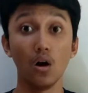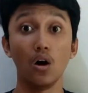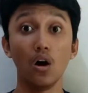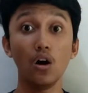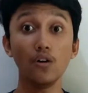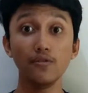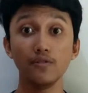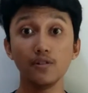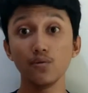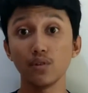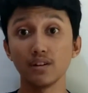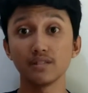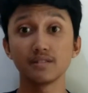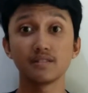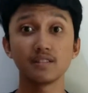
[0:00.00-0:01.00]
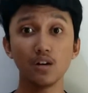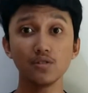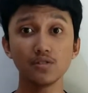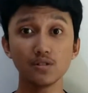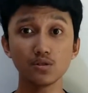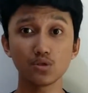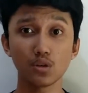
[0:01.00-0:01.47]
Over
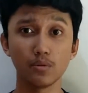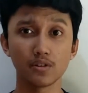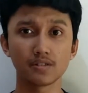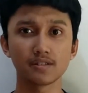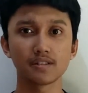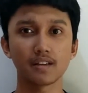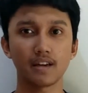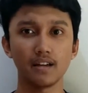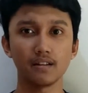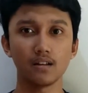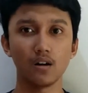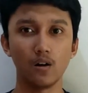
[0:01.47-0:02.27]
1,000 robots can